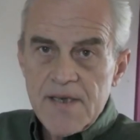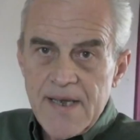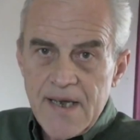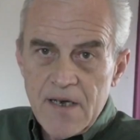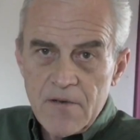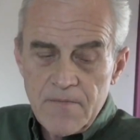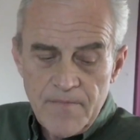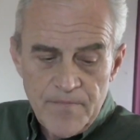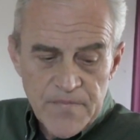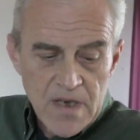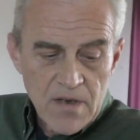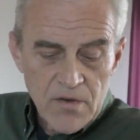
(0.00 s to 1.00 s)
Now
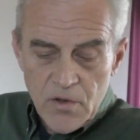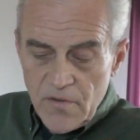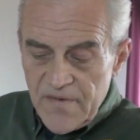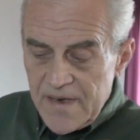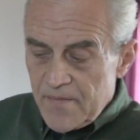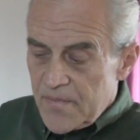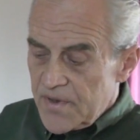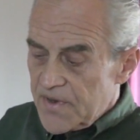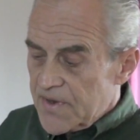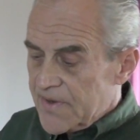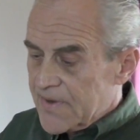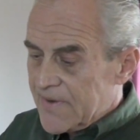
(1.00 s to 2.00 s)
November
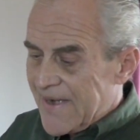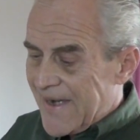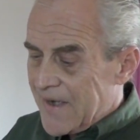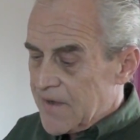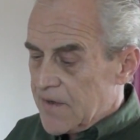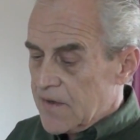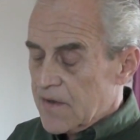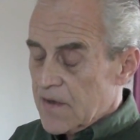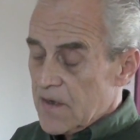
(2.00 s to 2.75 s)
10th.